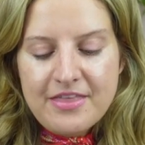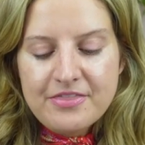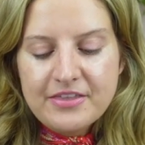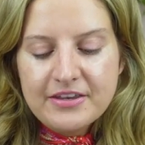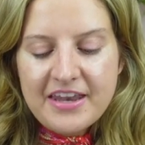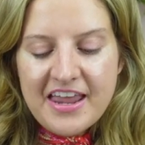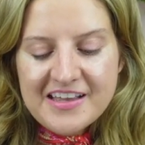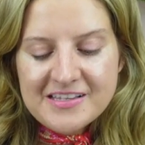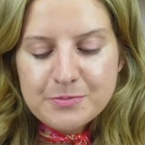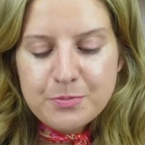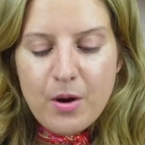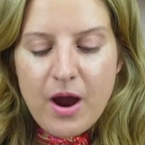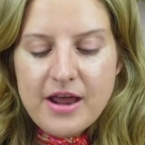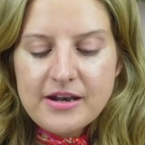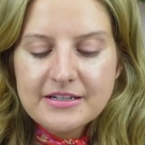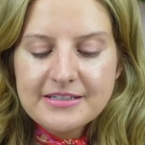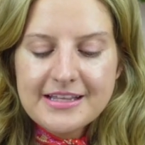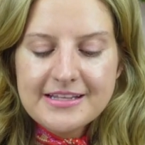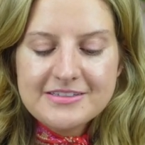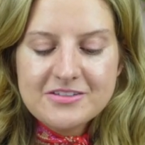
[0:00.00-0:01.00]
The next
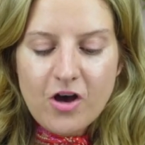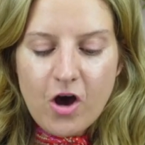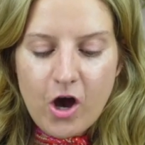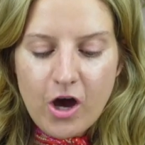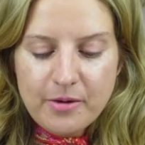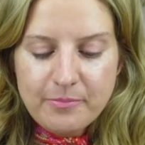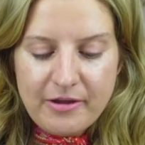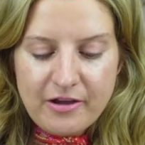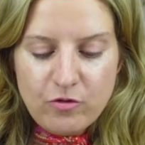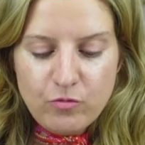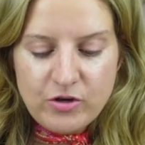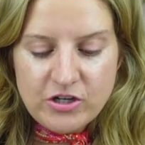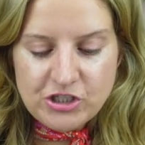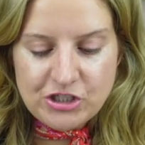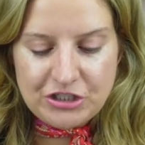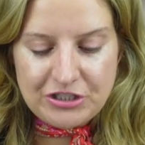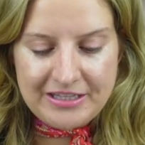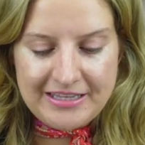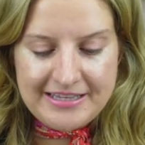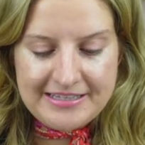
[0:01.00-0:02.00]
product that's on my
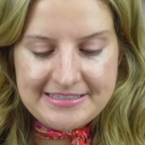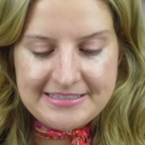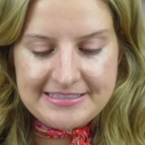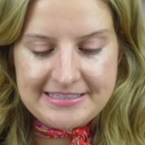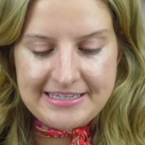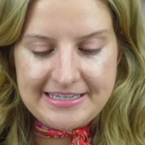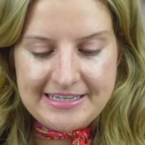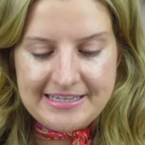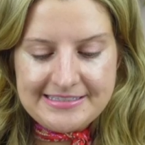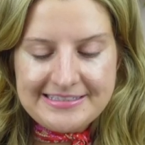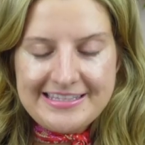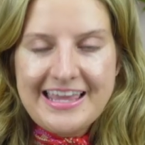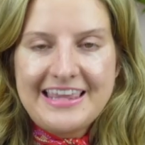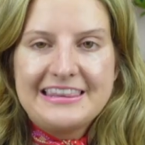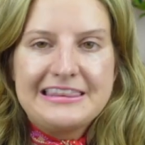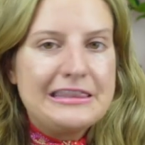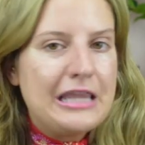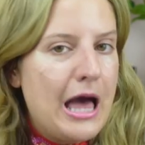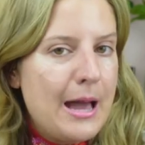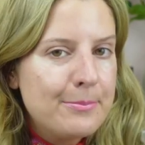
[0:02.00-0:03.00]
wish list is a
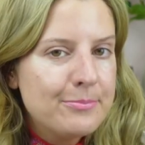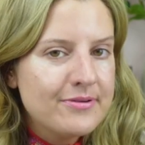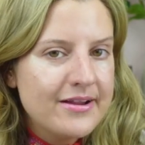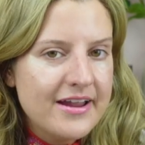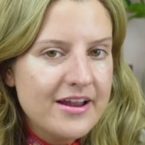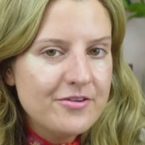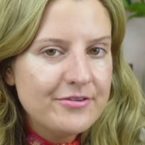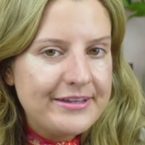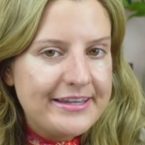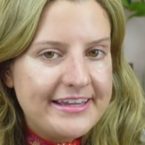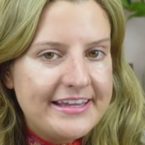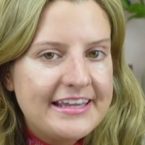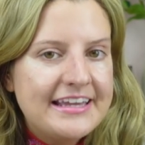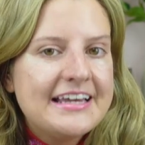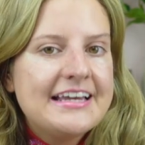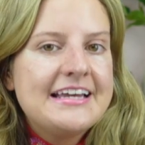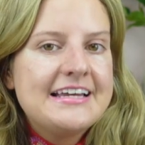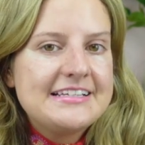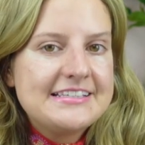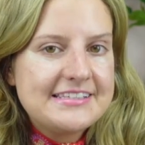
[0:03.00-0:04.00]
La Prairie
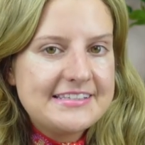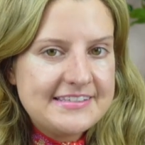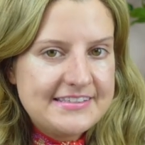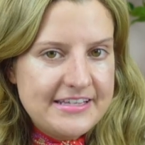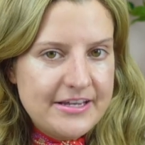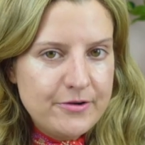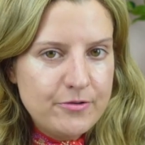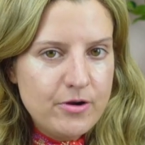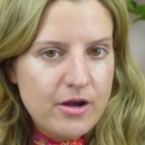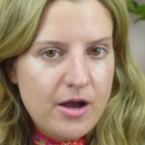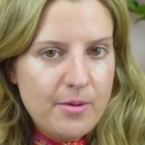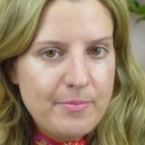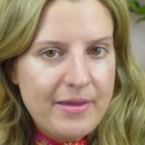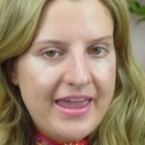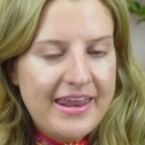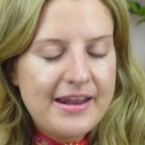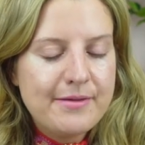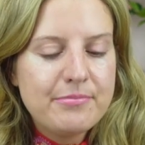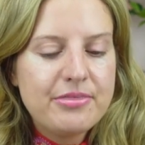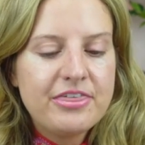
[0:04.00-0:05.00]
serum.
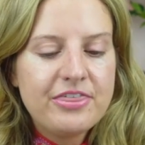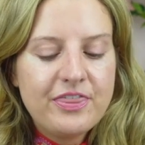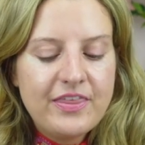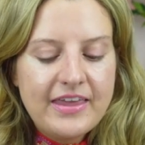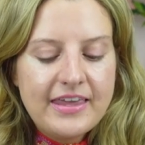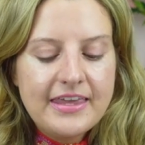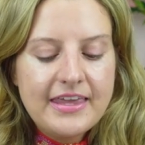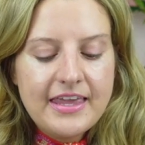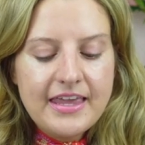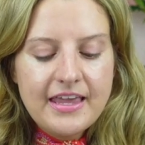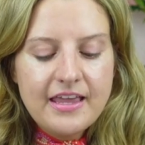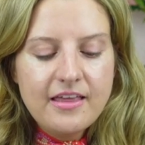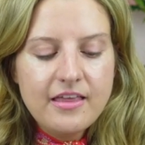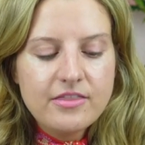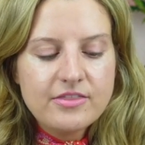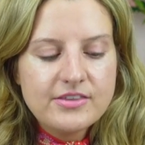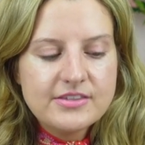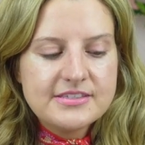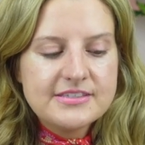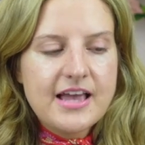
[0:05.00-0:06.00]
And I'm thinking
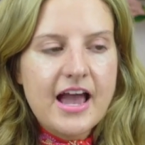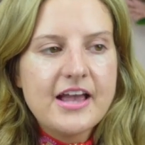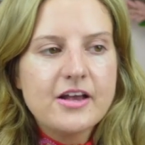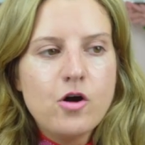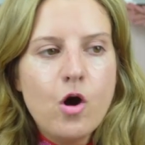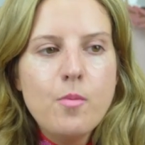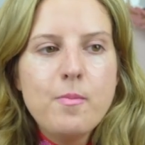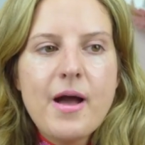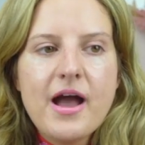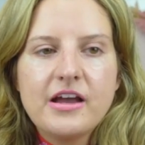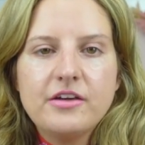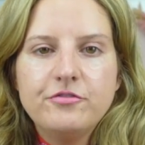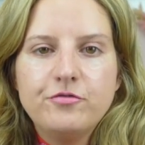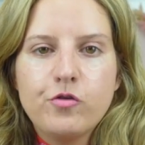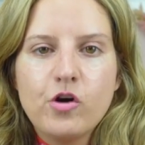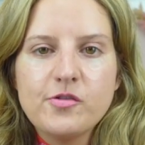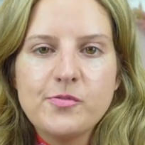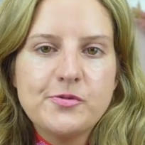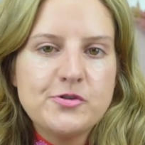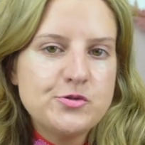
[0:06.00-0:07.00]
this, I go back and
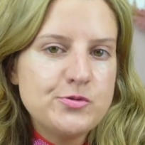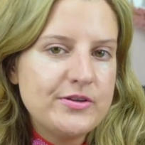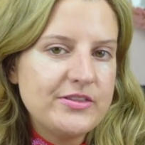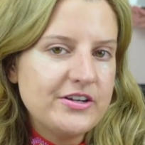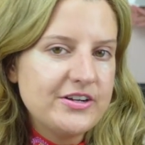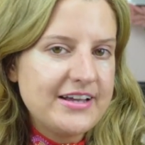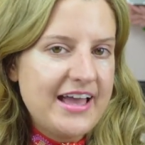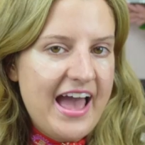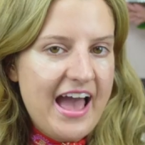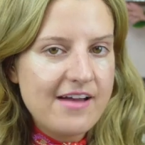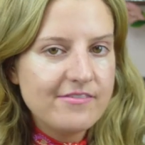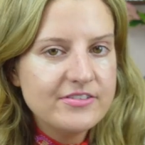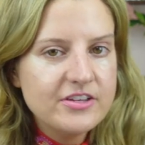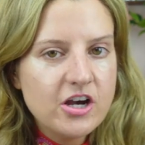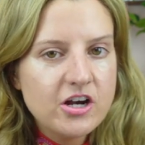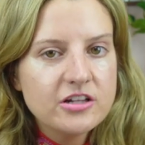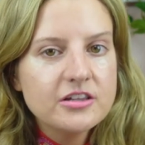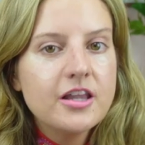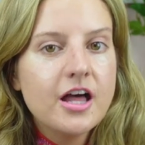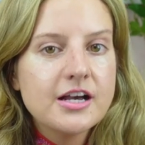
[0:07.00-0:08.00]
forth between their
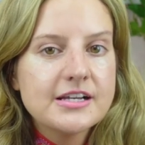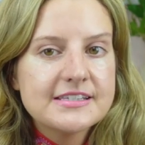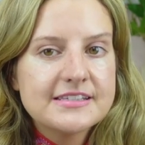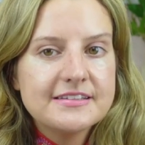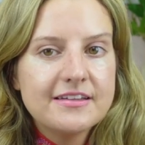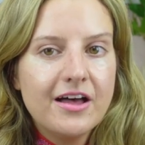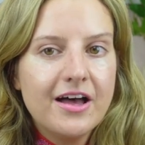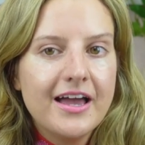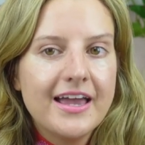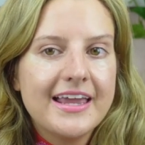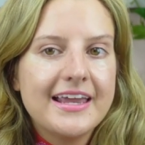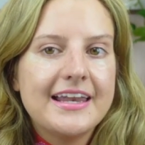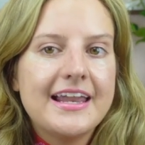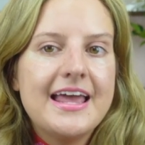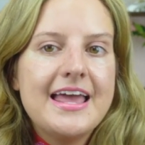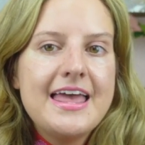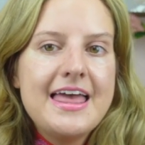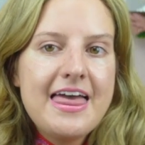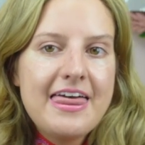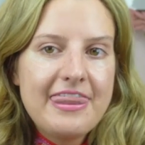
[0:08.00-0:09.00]
Caviar Luxe
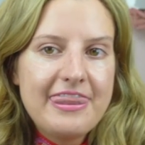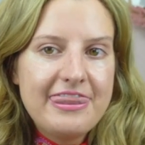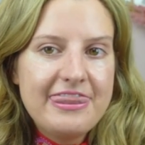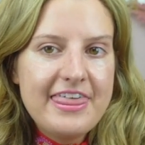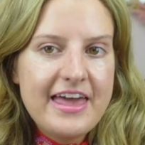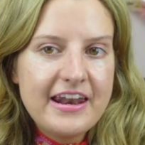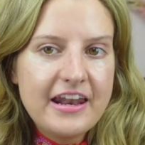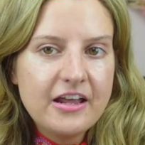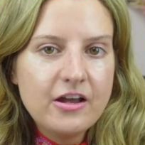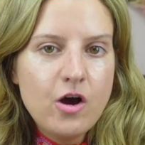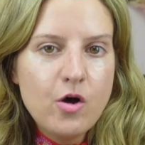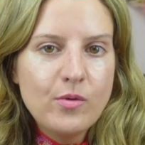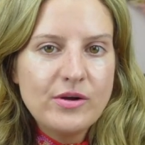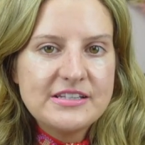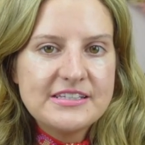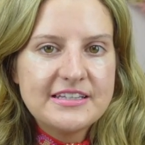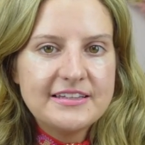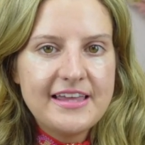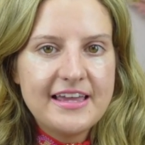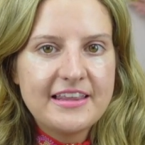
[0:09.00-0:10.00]
line, then I go
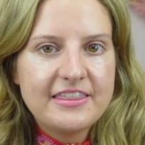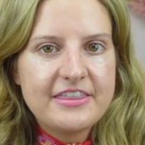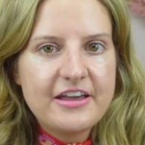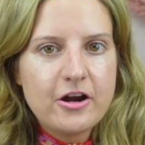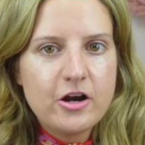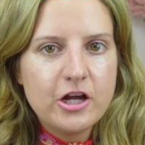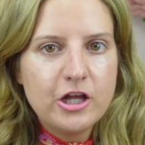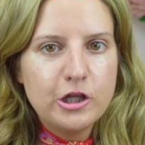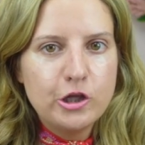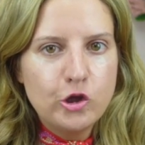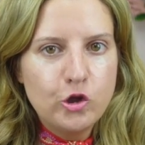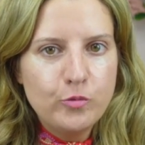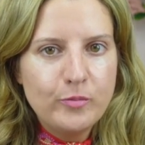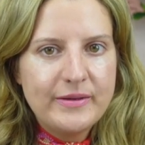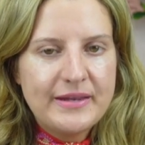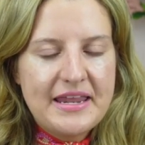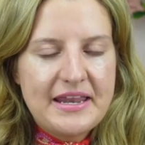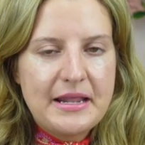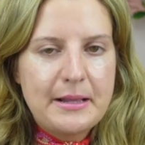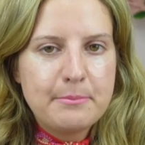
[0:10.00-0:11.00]
into like their
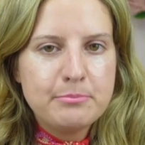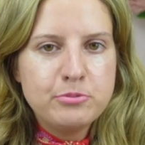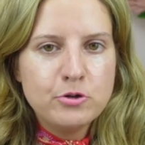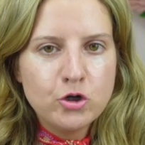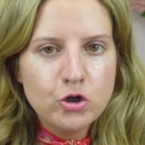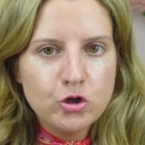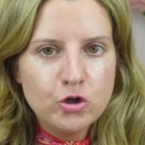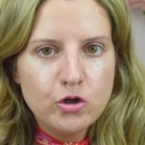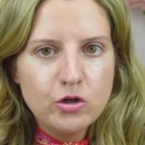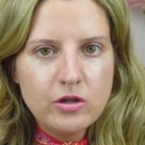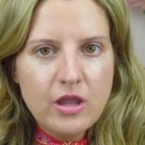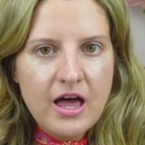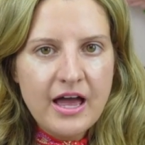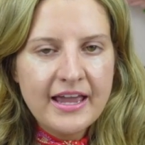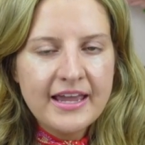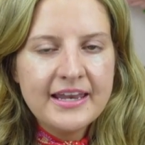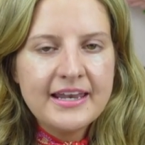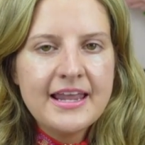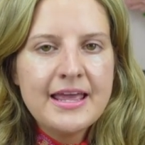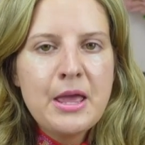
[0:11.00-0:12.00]
Illuminating Pearl
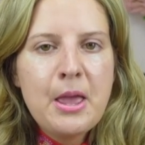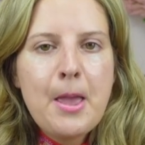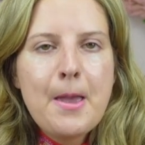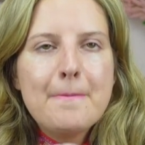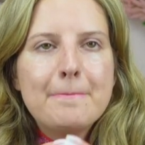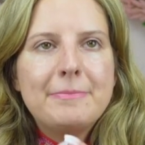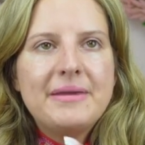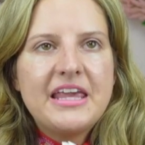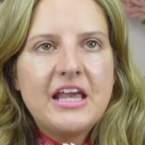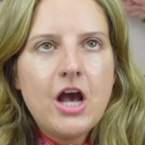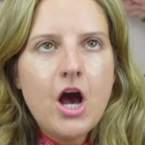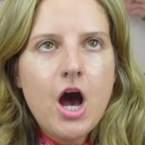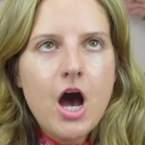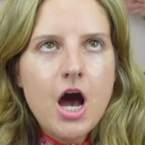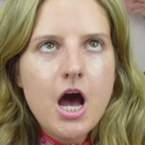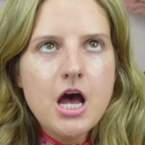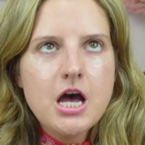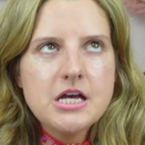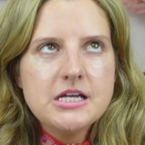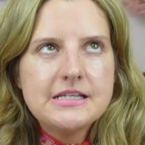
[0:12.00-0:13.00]
line
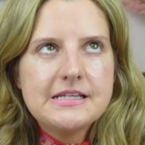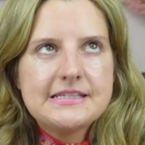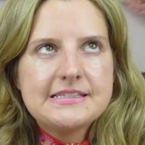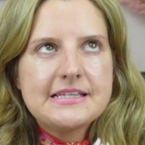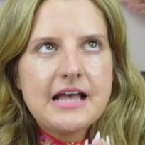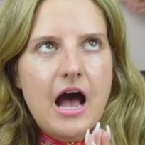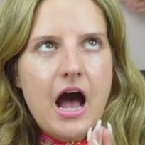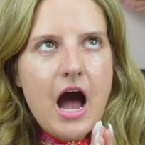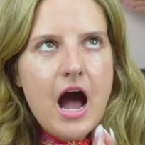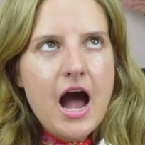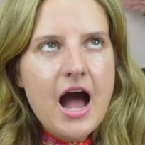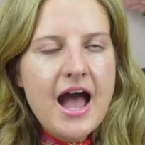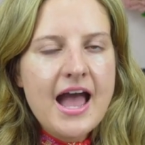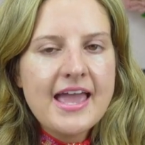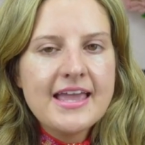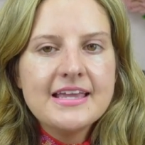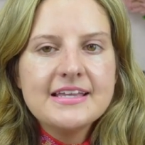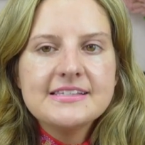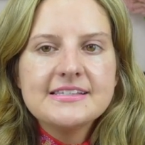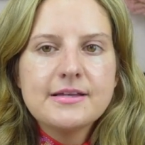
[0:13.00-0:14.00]
because
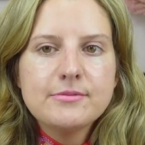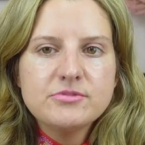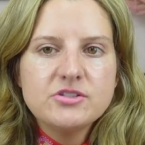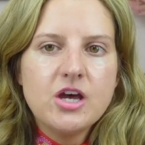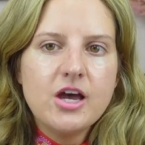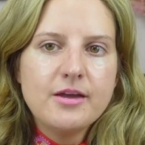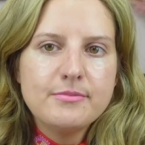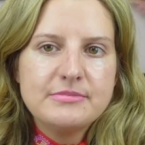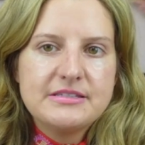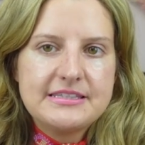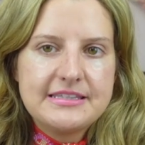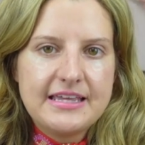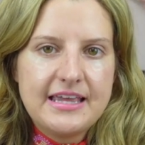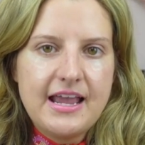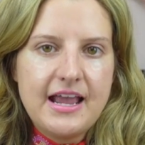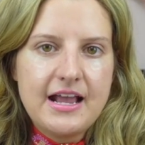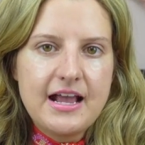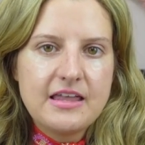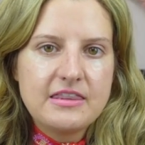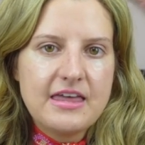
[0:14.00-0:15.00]
I sometimes
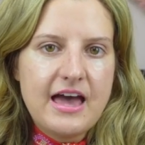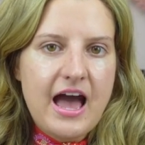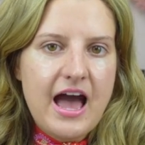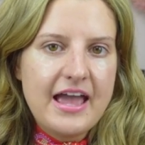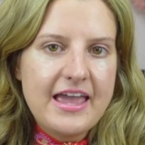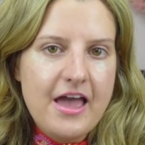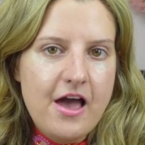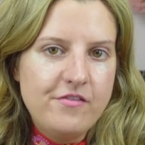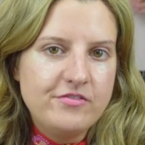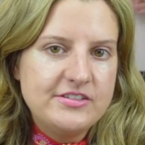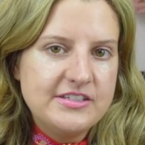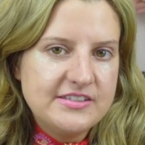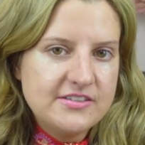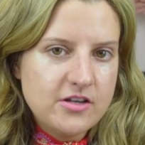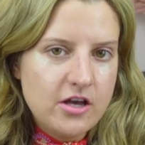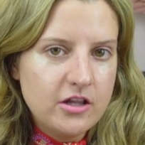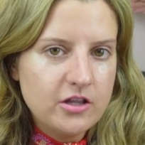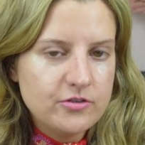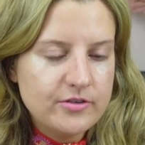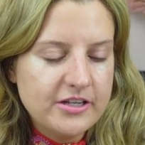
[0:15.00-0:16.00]
think that I have
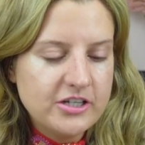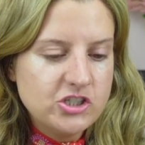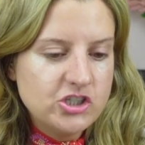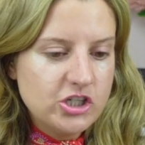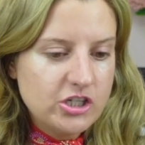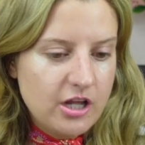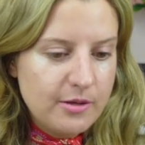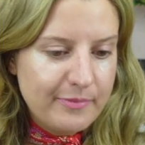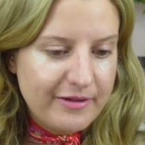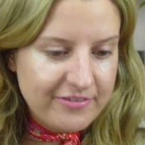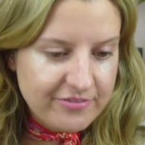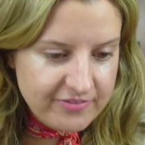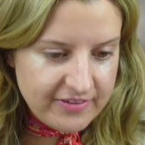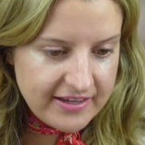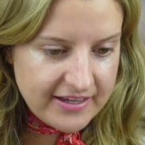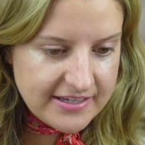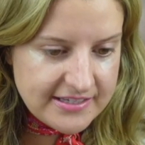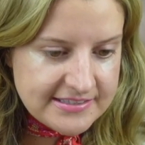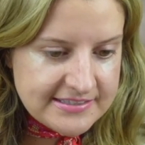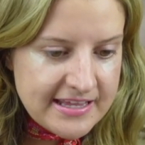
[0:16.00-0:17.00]
discoloration on my
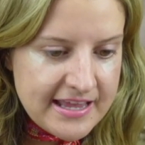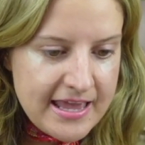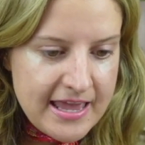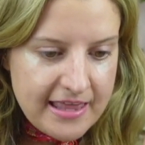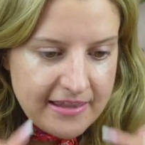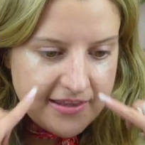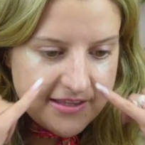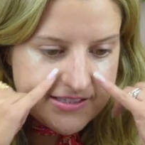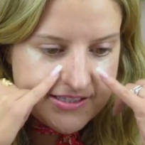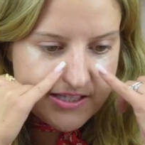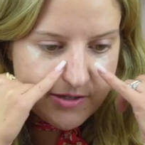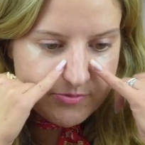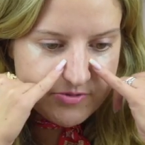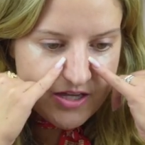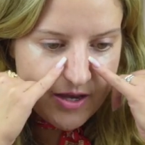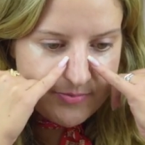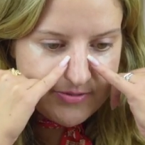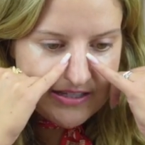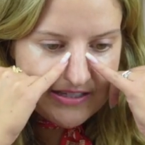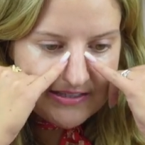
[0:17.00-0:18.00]
face. Like sometimes